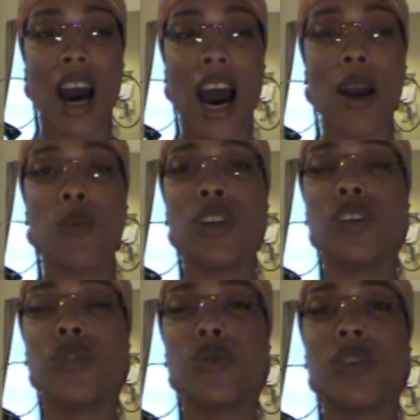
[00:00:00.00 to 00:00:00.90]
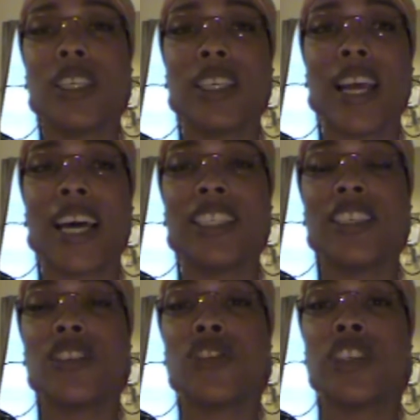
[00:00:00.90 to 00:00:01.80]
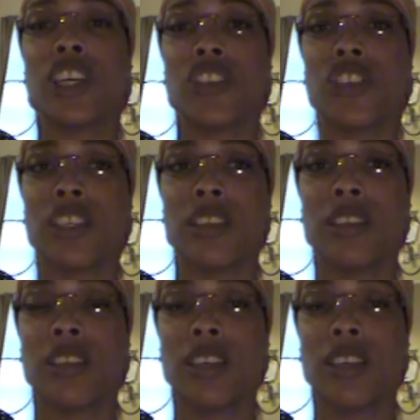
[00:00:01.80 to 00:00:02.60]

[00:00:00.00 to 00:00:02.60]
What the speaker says: I want to use it as an introduction.